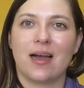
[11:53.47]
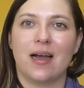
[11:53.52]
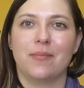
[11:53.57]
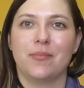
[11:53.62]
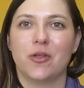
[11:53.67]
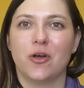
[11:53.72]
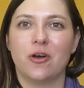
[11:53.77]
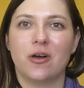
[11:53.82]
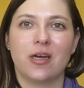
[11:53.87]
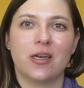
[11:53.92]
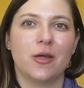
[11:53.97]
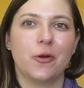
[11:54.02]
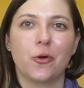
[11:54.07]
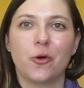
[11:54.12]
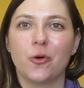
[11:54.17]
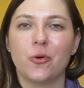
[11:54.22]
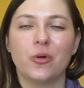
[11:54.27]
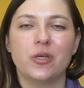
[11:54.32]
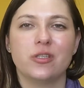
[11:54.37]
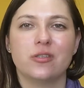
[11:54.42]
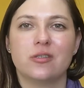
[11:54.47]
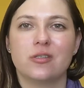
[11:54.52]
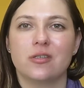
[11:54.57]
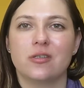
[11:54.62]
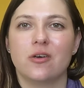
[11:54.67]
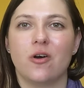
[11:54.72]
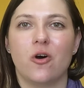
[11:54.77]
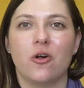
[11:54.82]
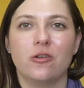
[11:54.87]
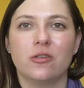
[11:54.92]
I'm not gonna go
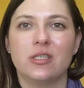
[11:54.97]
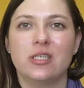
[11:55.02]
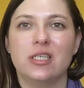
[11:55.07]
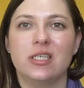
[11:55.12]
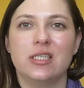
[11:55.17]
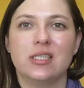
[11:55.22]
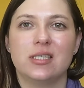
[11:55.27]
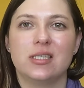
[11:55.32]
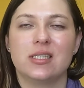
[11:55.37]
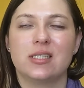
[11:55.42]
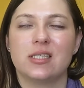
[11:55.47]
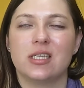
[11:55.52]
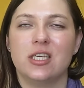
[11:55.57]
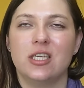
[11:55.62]
into all these,